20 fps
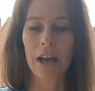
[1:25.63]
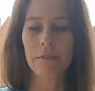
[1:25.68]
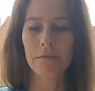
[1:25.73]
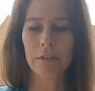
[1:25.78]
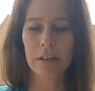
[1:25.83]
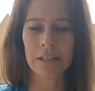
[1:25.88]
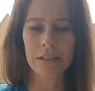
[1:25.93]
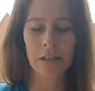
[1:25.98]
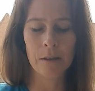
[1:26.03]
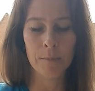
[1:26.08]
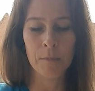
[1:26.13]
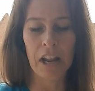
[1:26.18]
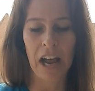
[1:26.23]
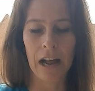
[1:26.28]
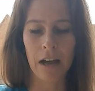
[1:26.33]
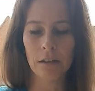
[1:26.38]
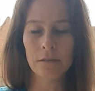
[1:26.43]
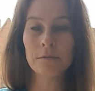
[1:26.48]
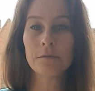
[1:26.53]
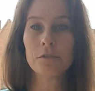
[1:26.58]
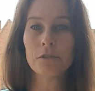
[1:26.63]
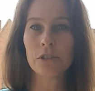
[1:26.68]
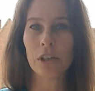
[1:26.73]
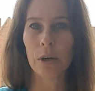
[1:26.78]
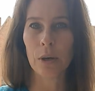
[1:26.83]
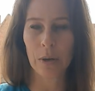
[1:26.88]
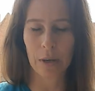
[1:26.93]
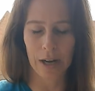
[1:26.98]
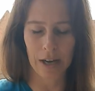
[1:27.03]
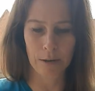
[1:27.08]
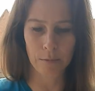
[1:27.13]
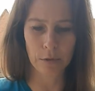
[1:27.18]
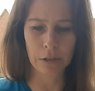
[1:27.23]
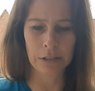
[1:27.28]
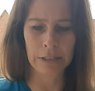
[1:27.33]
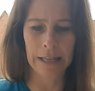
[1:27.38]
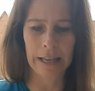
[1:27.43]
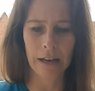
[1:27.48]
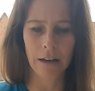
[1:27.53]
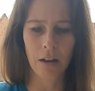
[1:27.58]
I've written them down so I
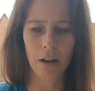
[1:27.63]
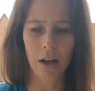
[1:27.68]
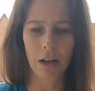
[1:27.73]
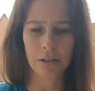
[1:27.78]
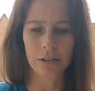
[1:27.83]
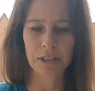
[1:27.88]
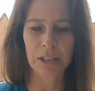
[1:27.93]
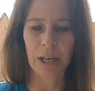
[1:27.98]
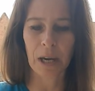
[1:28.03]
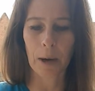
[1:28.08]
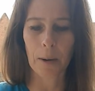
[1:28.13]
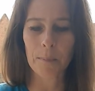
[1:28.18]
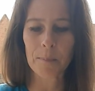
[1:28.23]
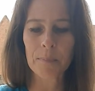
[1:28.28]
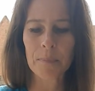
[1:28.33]
wouldn't get lost here.